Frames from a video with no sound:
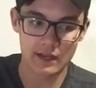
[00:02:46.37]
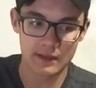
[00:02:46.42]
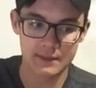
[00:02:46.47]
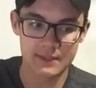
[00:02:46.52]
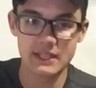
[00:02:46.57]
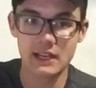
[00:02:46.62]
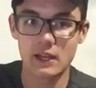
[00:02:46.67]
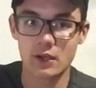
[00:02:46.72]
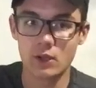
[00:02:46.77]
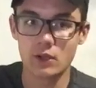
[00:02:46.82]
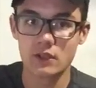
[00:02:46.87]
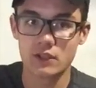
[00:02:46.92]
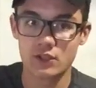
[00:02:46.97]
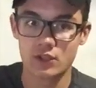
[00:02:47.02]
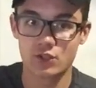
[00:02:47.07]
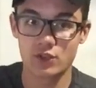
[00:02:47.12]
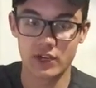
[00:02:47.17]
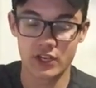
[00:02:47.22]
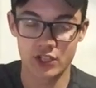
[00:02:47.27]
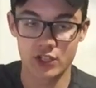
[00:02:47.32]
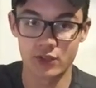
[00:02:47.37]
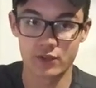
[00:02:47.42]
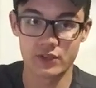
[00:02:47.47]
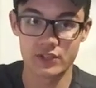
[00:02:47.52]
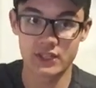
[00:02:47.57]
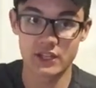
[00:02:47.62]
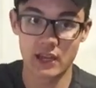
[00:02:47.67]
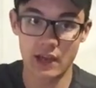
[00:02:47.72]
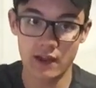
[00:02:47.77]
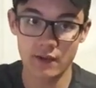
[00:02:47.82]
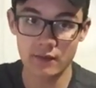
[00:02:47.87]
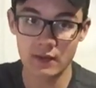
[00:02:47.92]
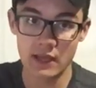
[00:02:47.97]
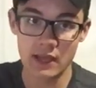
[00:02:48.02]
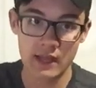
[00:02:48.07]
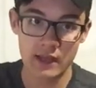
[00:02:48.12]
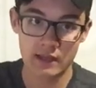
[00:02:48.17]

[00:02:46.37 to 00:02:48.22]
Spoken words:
cell structure and stuff.